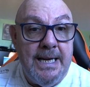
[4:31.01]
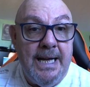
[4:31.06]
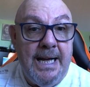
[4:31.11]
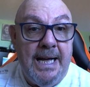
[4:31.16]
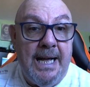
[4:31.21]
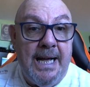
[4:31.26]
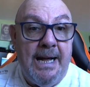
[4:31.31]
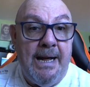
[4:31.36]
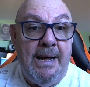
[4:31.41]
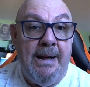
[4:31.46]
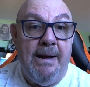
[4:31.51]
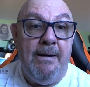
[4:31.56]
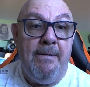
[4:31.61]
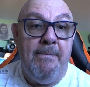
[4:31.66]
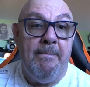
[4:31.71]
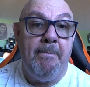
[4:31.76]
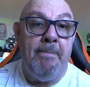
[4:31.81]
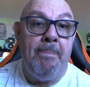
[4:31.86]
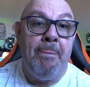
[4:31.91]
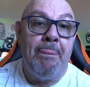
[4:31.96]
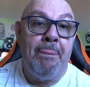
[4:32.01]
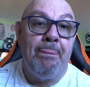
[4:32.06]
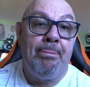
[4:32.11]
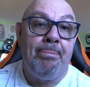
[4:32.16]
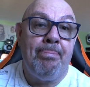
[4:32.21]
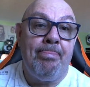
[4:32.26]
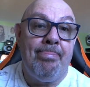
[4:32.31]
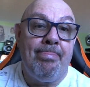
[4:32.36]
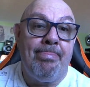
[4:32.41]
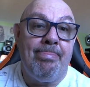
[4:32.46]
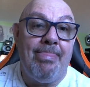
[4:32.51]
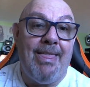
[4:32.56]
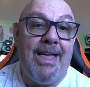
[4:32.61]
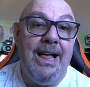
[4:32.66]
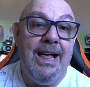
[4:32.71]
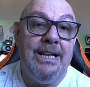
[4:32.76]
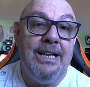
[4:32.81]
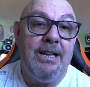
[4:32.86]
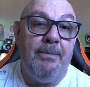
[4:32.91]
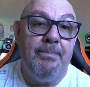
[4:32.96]
And
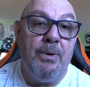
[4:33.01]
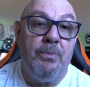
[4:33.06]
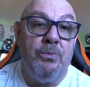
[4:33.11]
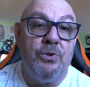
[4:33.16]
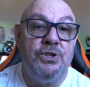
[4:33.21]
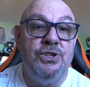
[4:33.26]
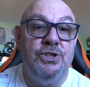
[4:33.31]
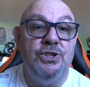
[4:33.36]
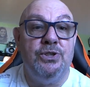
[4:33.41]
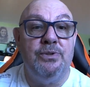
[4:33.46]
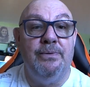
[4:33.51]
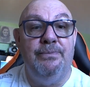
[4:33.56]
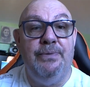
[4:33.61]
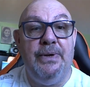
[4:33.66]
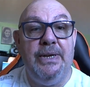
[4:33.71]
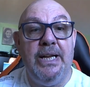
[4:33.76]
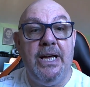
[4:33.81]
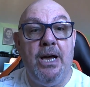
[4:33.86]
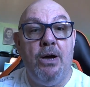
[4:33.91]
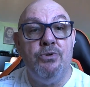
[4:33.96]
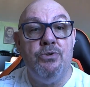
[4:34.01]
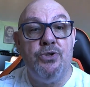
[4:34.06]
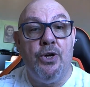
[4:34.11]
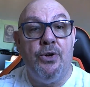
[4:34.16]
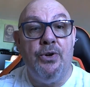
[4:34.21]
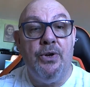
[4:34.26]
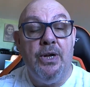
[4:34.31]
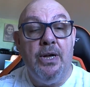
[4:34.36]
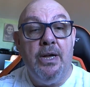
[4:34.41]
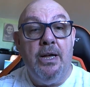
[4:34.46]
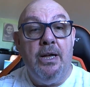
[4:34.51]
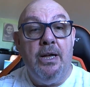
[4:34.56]
I've been watching some videos on